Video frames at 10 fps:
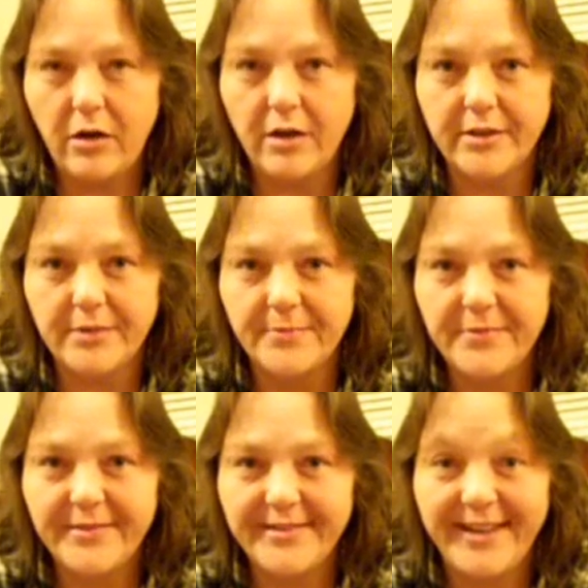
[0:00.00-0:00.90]
awesome.
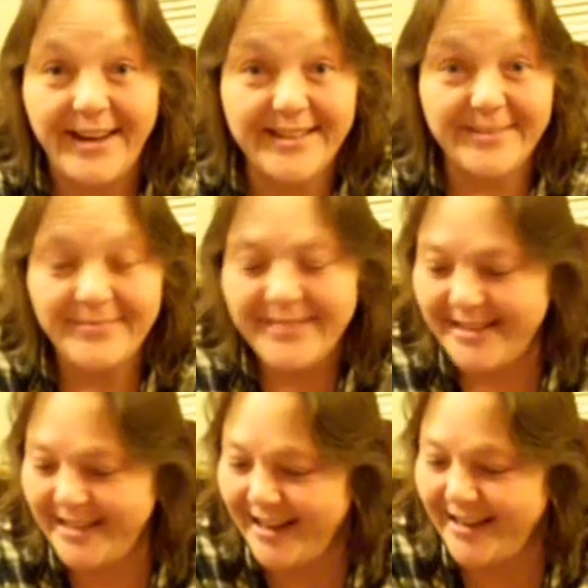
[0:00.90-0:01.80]
Awesome.
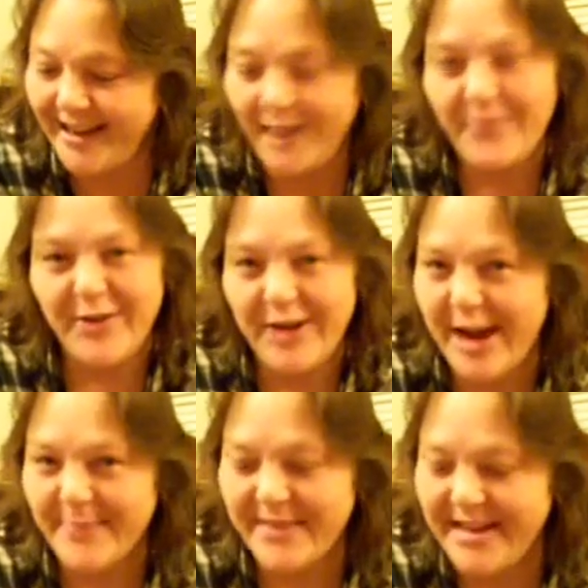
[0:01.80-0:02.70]
Yeah, I'm very
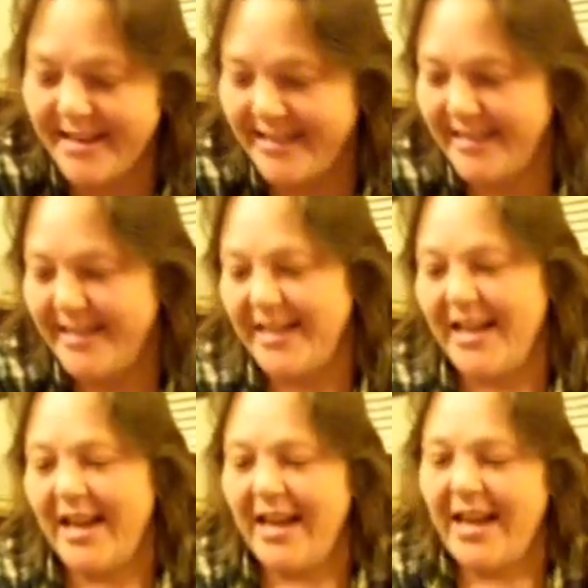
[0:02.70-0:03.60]
happy.
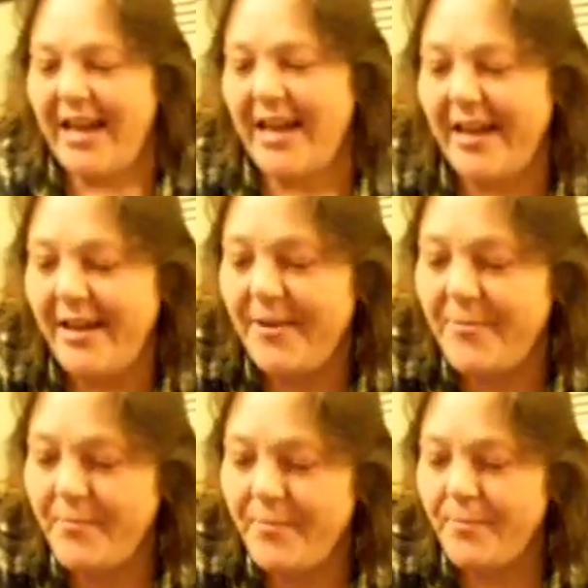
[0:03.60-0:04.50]

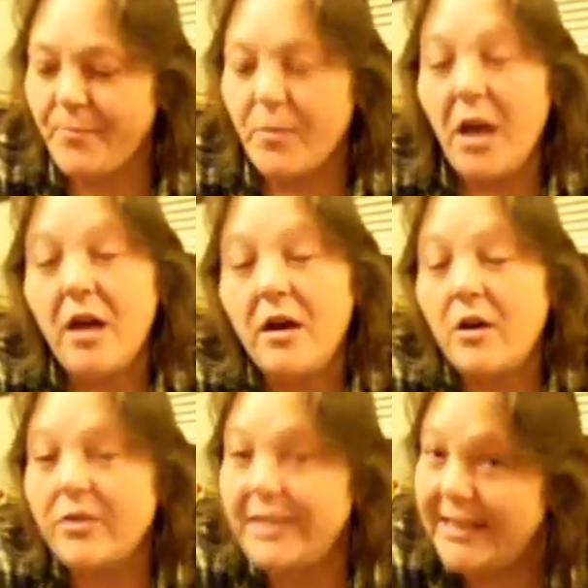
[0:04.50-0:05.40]
Um,
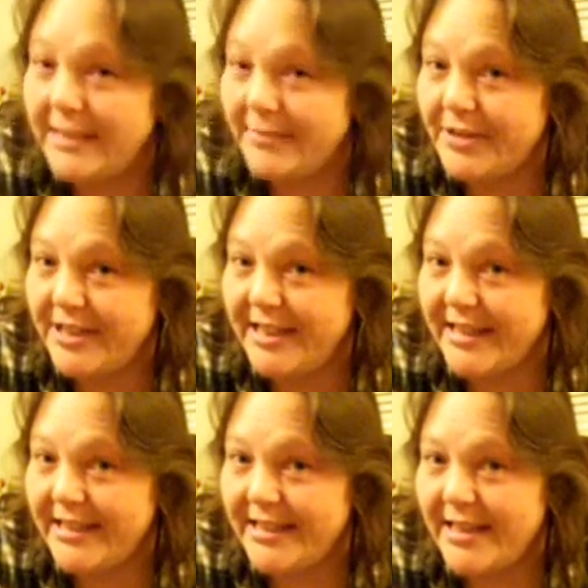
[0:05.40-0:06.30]
on December
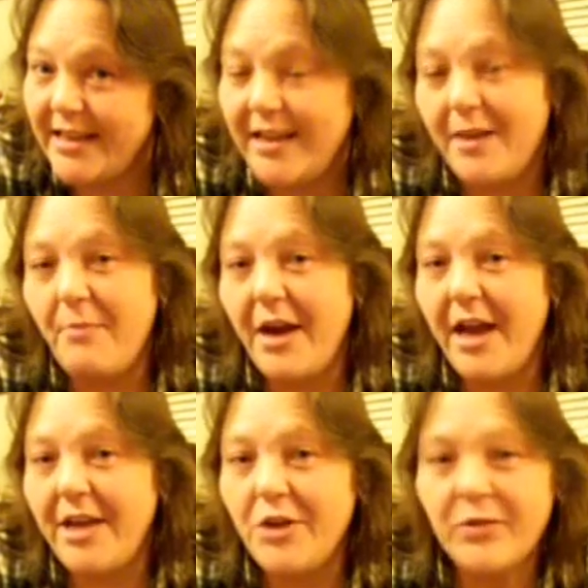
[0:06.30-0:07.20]
6th,
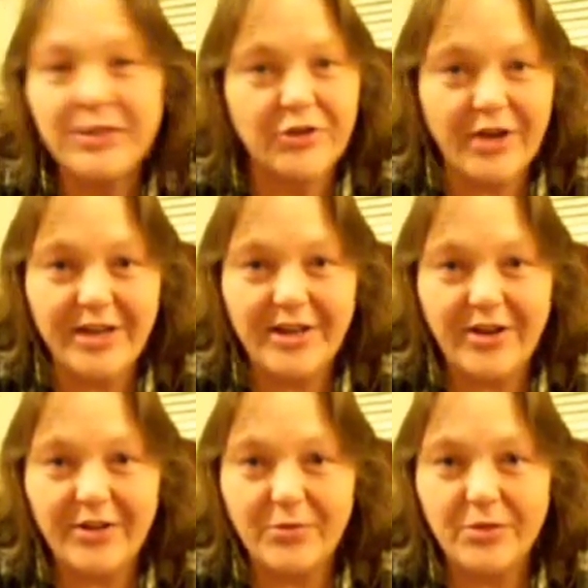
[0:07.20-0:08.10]
my newest
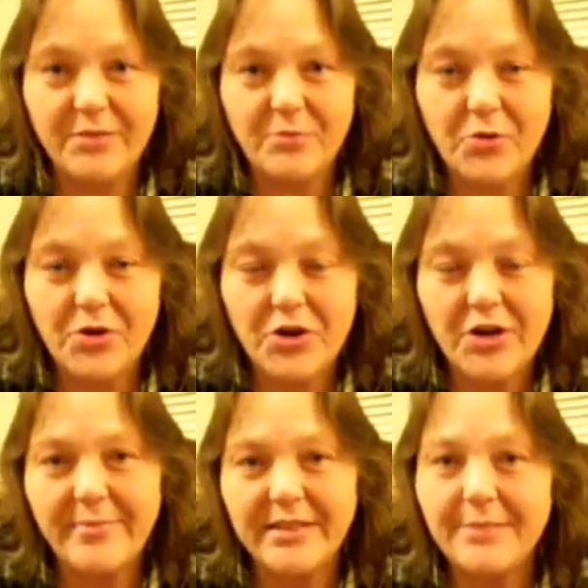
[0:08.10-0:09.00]
granddaughter was born. Her
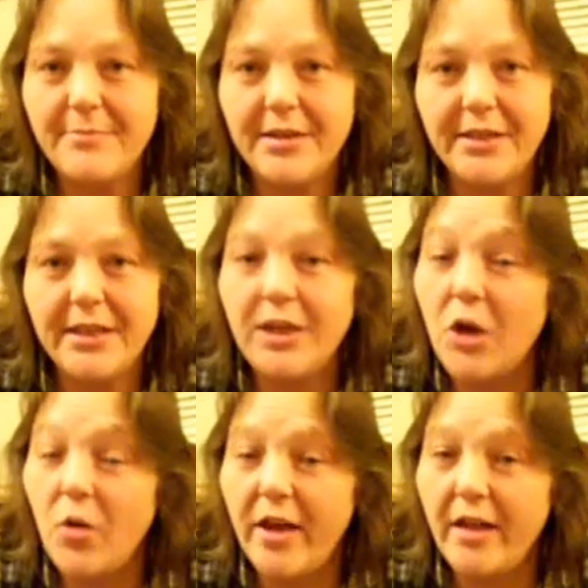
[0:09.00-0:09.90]
name is Amelia
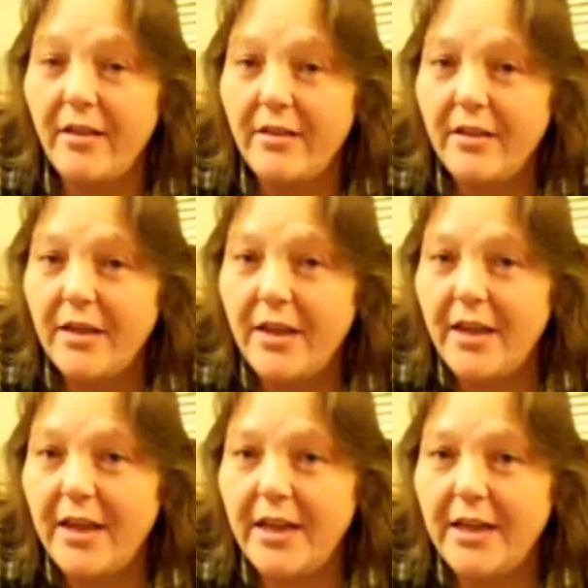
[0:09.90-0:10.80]
Noel.
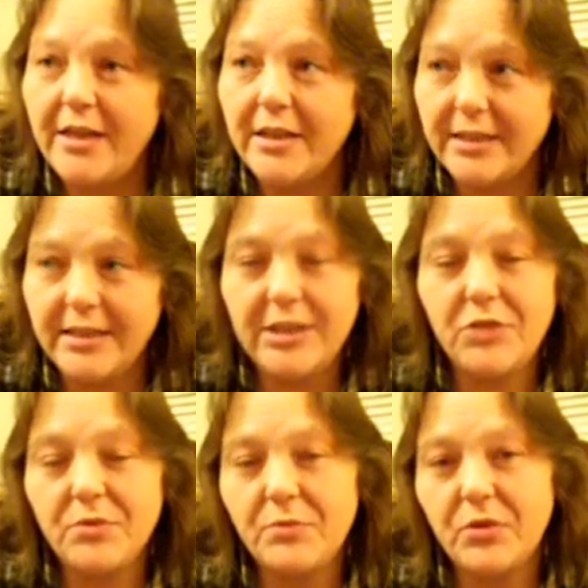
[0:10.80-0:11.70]
And like I said,
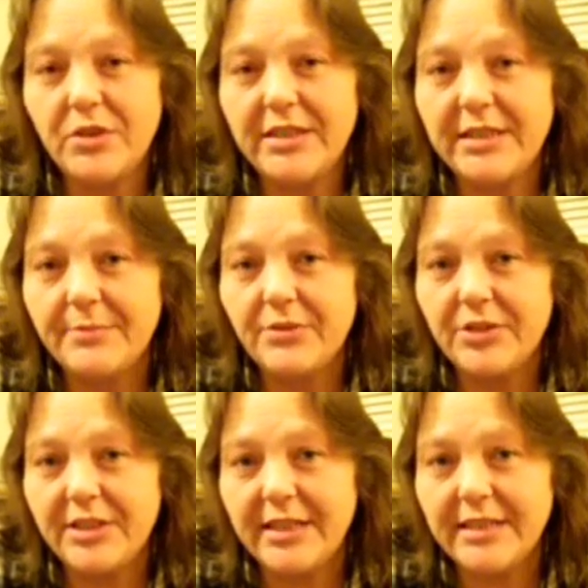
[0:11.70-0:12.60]
she was born December
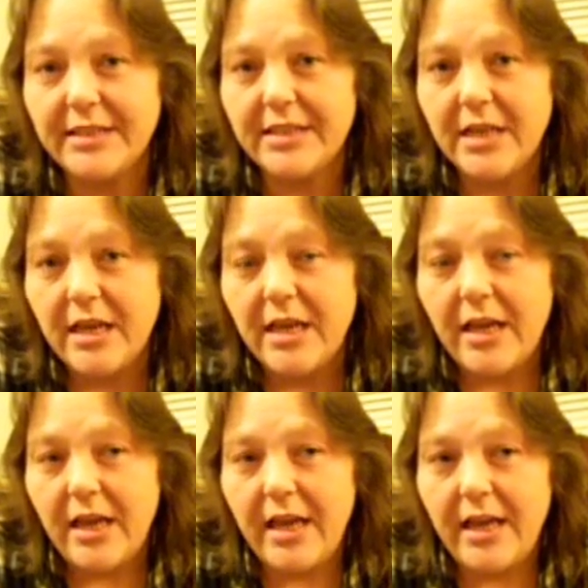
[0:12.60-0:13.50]
6th
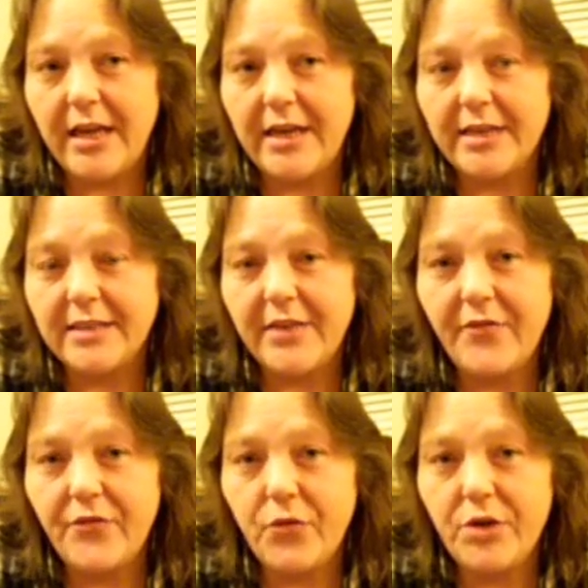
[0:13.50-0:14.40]
at uh,
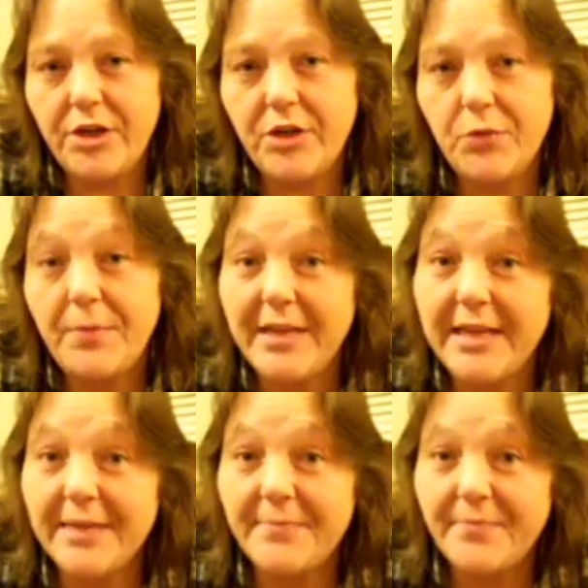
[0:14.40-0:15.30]
7.42 p.m.